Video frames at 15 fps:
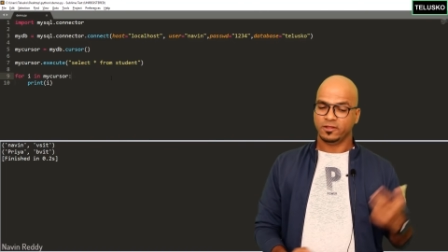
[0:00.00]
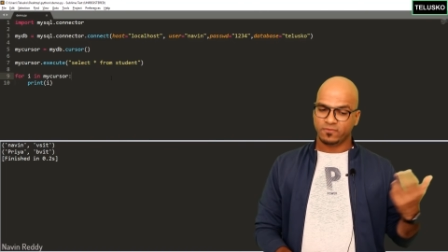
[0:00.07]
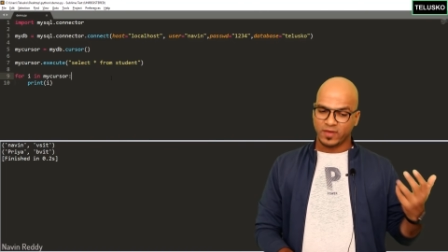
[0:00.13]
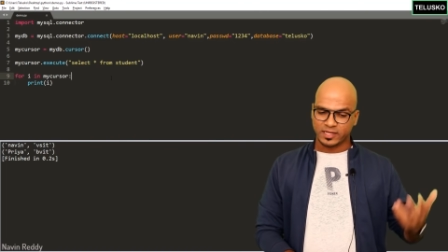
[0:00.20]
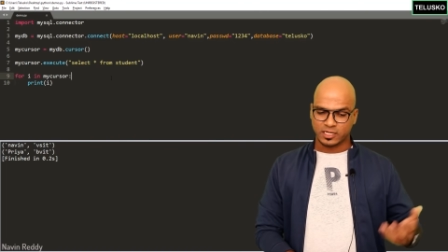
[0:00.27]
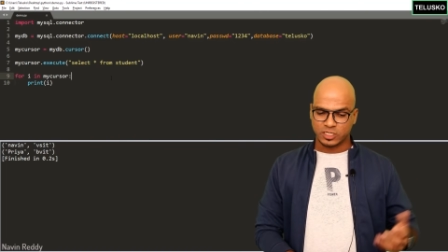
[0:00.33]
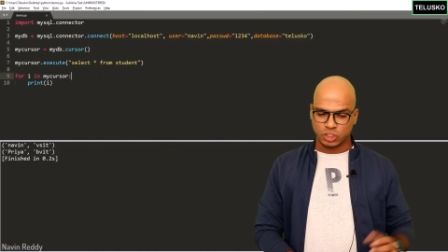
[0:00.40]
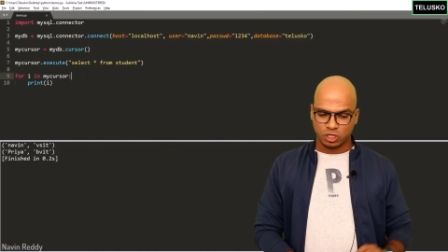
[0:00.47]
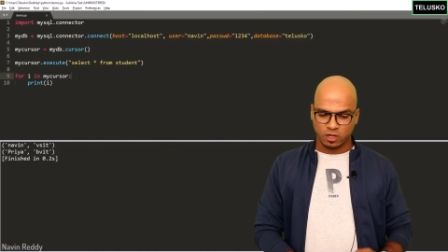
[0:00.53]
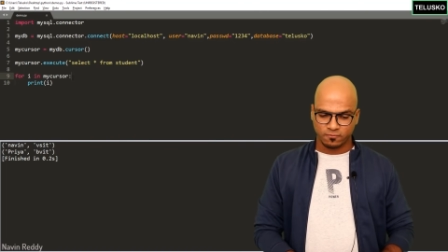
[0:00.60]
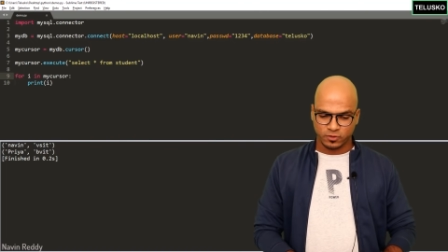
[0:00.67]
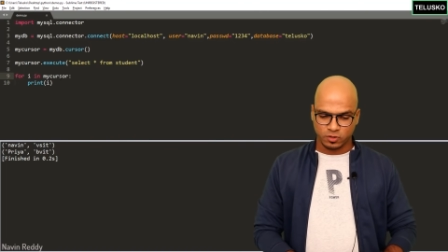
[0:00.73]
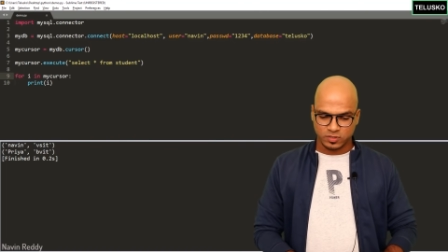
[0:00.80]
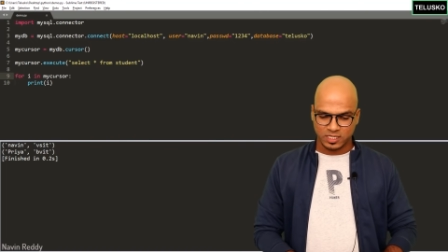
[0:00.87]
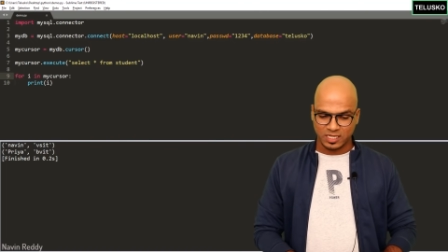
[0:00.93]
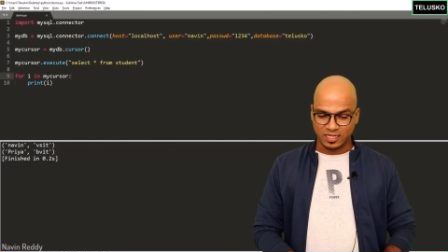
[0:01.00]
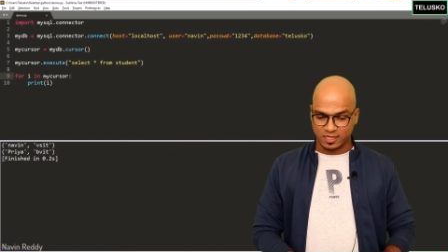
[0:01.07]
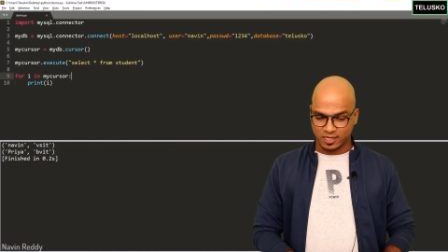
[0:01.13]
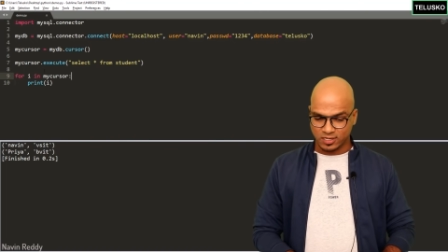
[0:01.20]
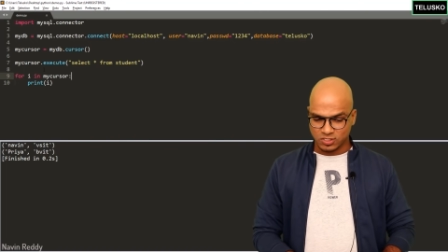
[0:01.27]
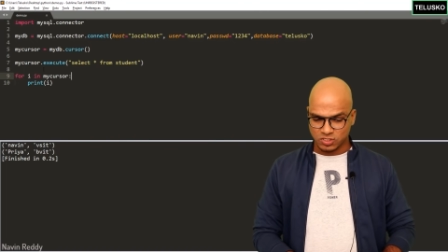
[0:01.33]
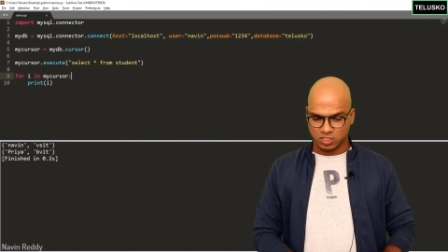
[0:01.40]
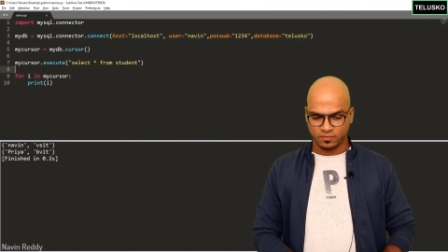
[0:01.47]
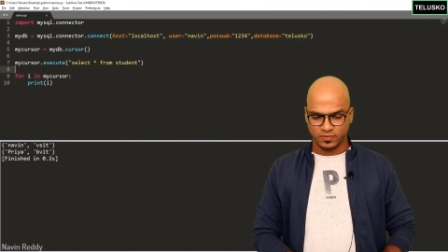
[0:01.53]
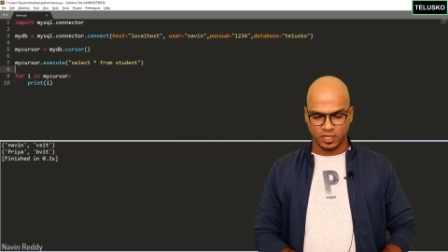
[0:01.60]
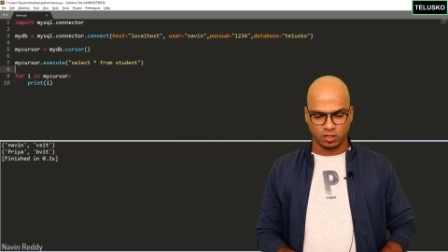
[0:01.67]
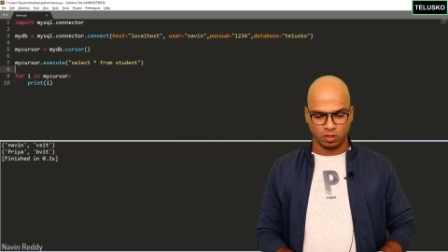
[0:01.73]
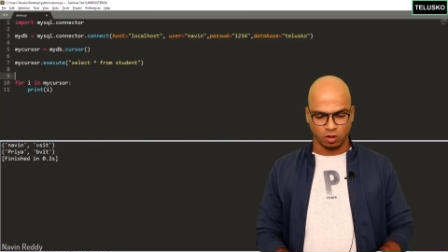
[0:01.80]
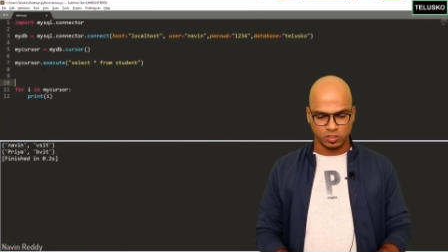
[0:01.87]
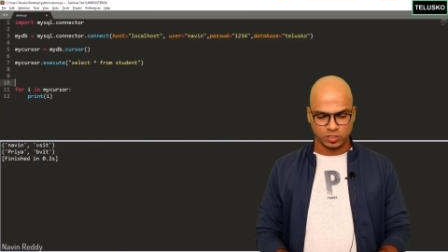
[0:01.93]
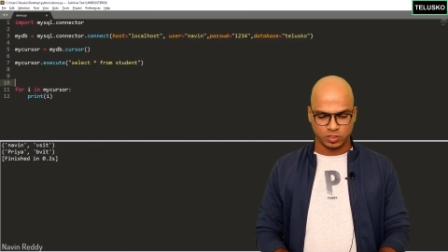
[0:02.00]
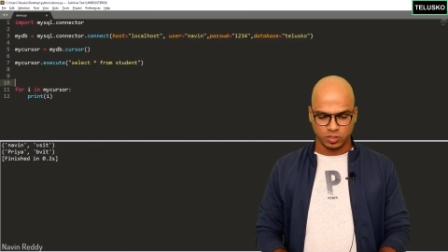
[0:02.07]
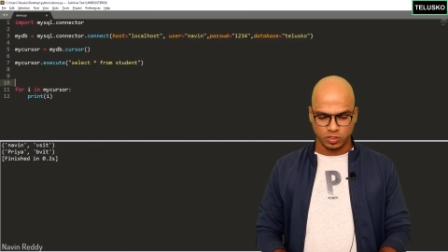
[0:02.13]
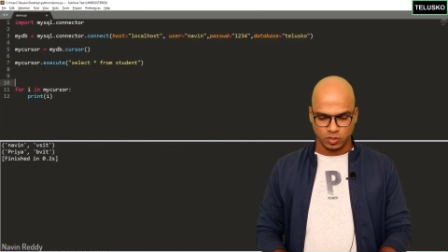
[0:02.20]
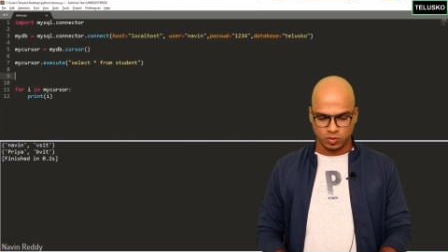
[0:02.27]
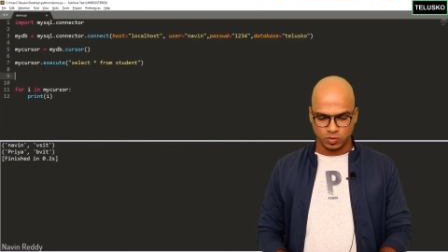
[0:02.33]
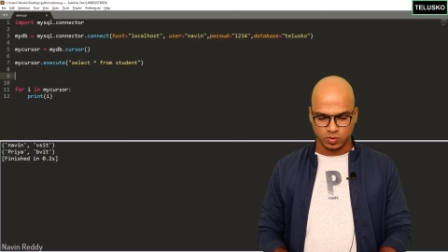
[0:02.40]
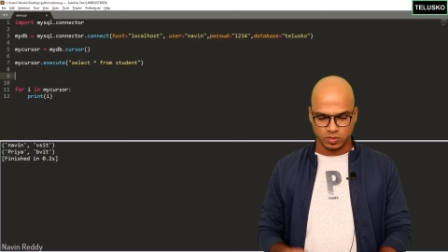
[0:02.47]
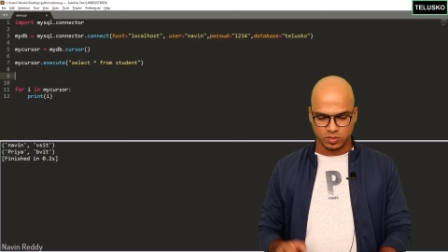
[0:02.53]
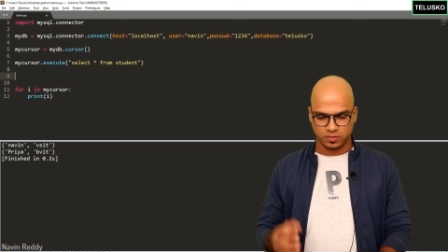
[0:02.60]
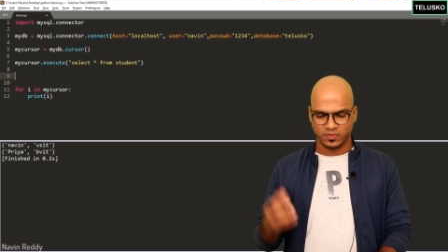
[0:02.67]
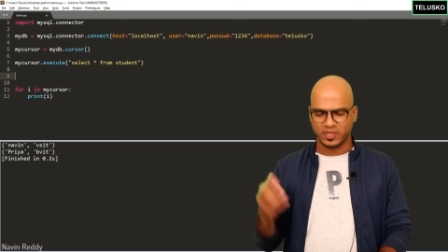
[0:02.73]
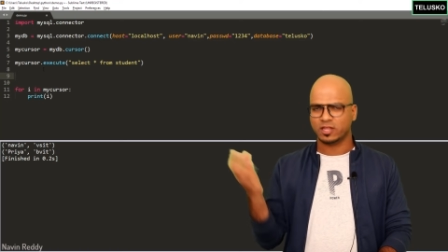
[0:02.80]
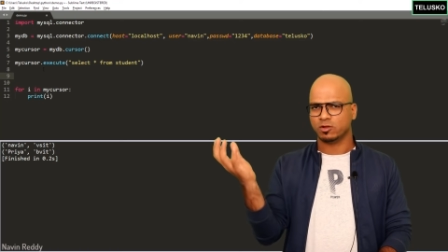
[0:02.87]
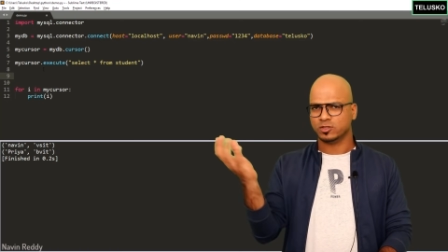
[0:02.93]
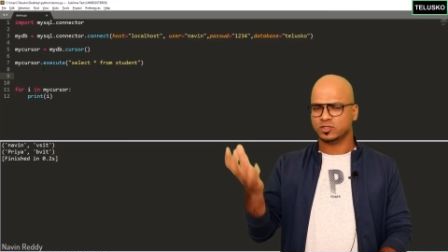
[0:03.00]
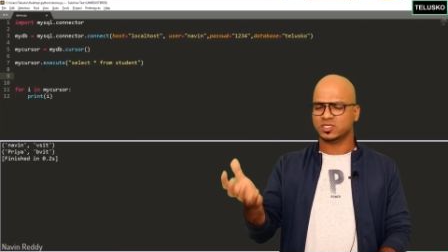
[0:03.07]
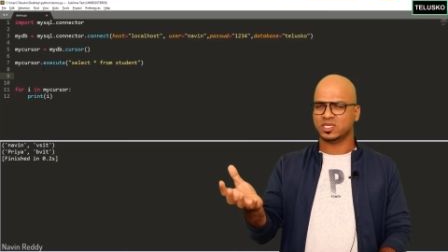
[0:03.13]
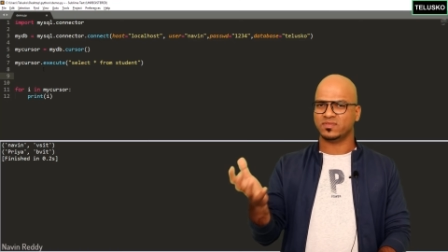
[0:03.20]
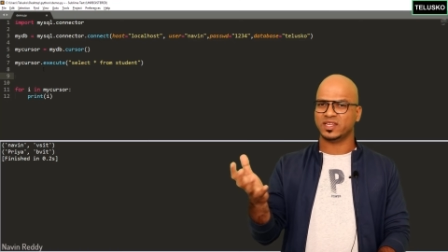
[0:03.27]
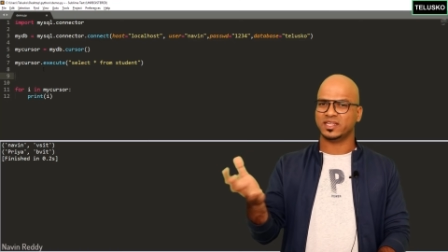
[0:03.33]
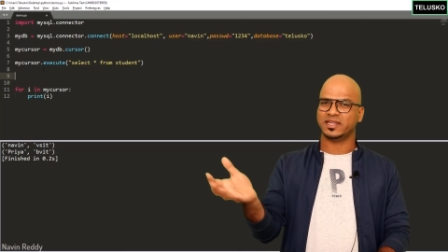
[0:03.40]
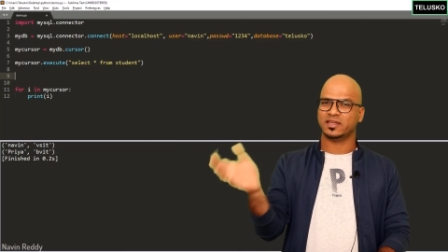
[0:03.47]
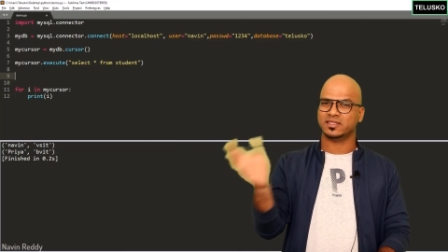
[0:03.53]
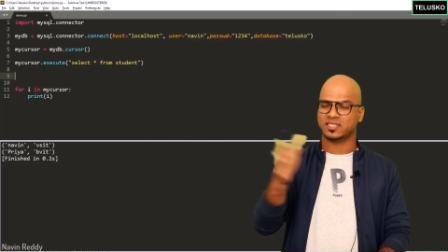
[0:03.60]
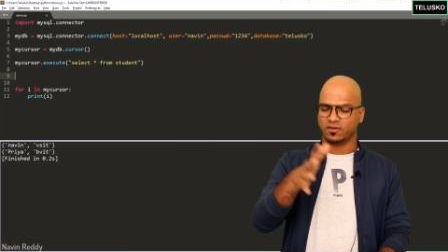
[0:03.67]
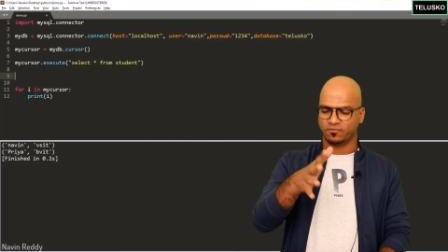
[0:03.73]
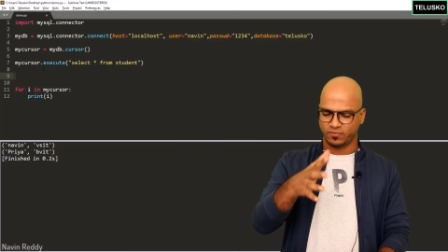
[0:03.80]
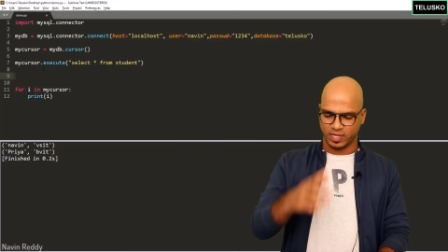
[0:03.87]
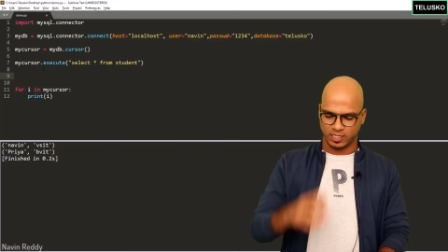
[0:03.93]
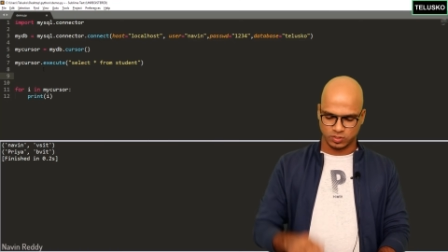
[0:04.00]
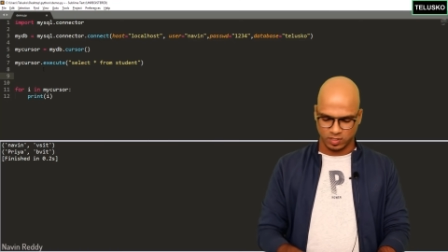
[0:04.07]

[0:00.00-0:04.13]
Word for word: In fact, instead of using cursor, we can also save the data somewhere.